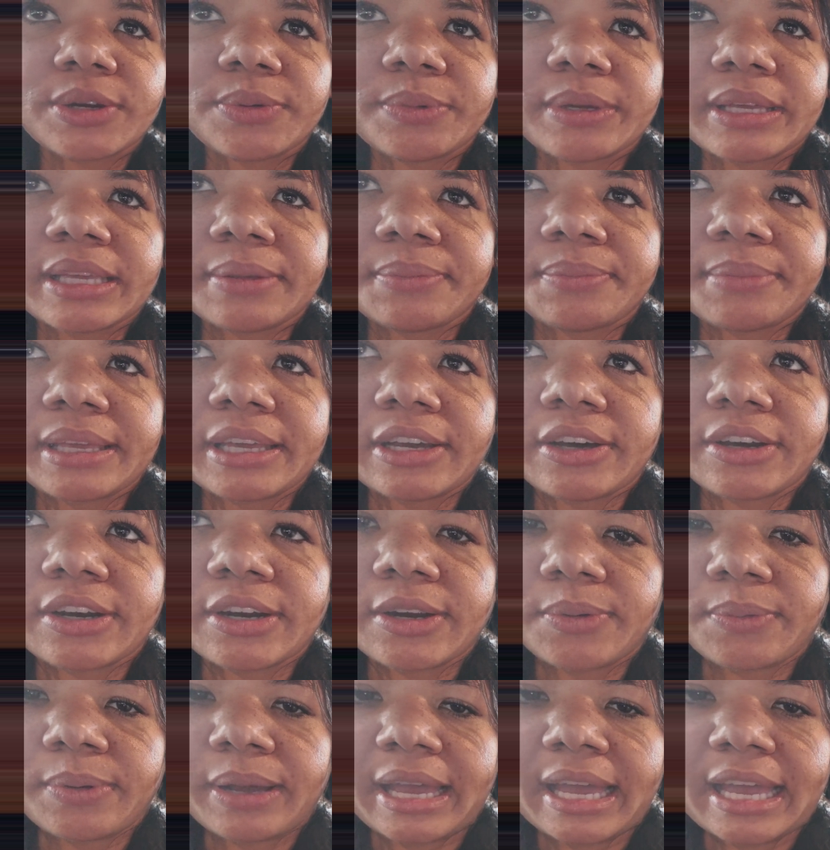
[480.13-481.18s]
and we can be on
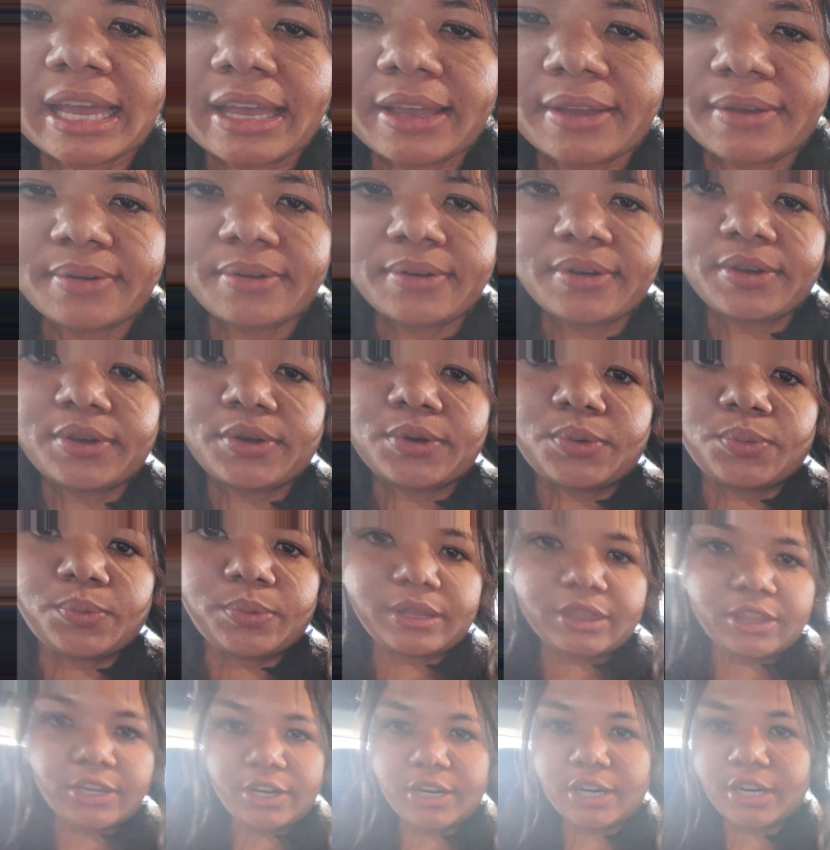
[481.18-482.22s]
our way
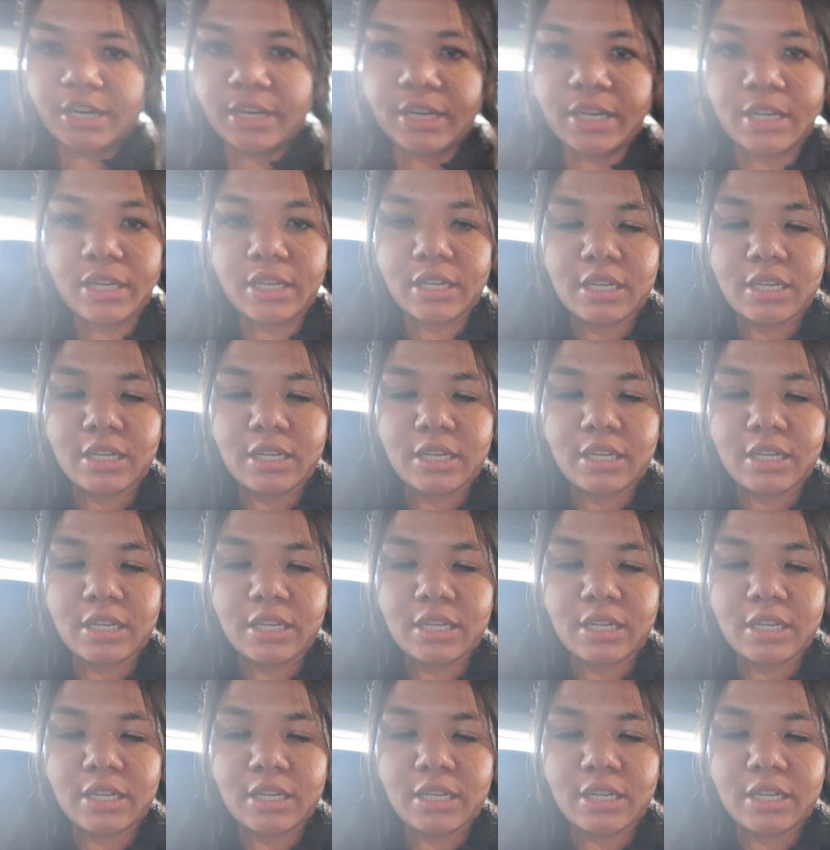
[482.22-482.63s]
with our